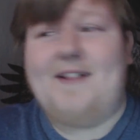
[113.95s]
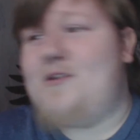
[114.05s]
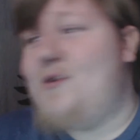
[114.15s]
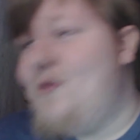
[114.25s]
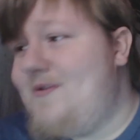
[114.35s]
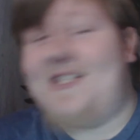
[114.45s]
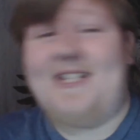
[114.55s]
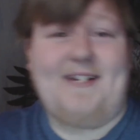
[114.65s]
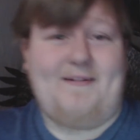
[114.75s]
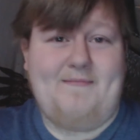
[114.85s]
El Cool
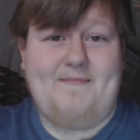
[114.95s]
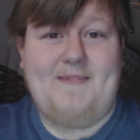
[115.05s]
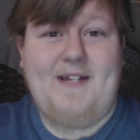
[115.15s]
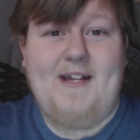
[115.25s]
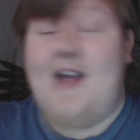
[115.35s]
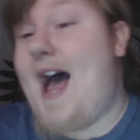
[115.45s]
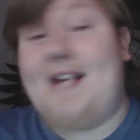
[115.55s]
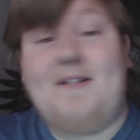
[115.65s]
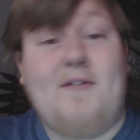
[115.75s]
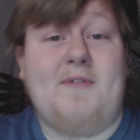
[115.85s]
Z.
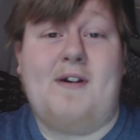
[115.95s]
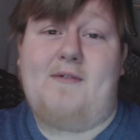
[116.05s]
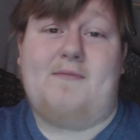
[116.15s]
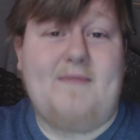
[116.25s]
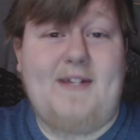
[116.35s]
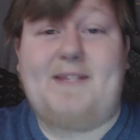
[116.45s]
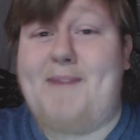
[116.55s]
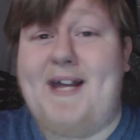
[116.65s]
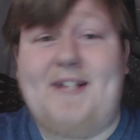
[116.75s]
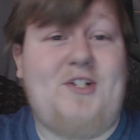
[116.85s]
I don't know. That's a
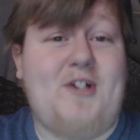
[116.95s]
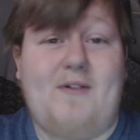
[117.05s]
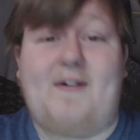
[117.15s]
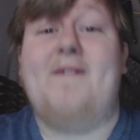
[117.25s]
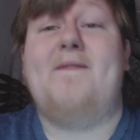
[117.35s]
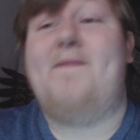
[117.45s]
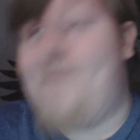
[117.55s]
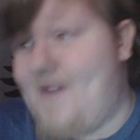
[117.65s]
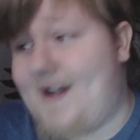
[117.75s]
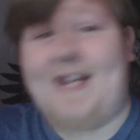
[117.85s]
bad joke.
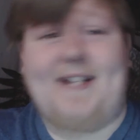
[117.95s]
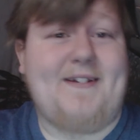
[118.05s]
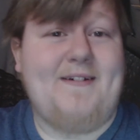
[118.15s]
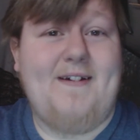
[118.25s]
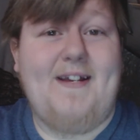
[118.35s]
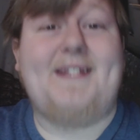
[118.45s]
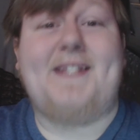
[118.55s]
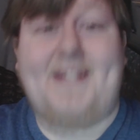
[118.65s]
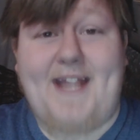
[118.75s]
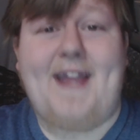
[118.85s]
Fuck it.
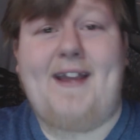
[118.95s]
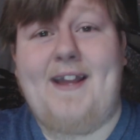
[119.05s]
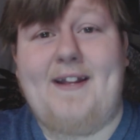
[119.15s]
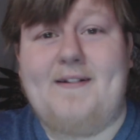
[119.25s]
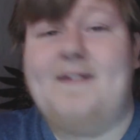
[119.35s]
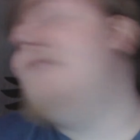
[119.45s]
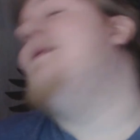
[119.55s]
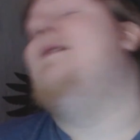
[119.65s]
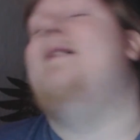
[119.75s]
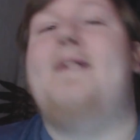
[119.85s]
It's staying in
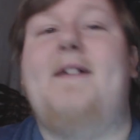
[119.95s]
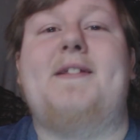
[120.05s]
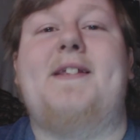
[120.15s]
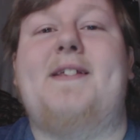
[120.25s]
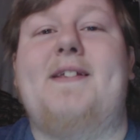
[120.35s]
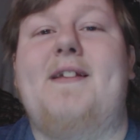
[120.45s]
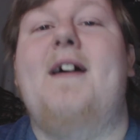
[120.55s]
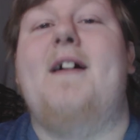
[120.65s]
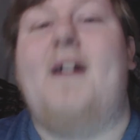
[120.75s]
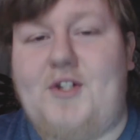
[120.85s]
because this is
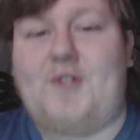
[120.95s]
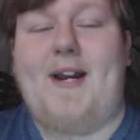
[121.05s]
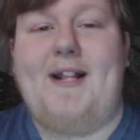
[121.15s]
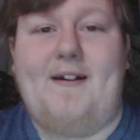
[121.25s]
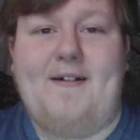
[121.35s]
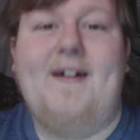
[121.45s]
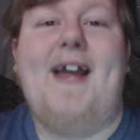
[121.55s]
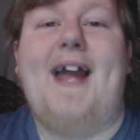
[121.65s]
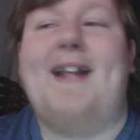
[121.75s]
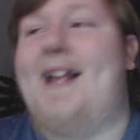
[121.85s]
a trailer
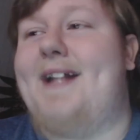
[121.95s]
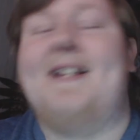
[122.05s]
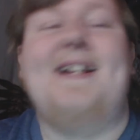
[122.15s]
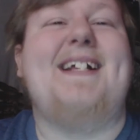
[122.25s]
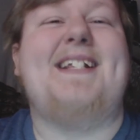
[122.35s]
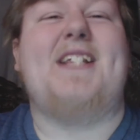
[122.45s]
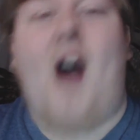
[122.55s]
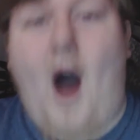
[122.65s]
and that is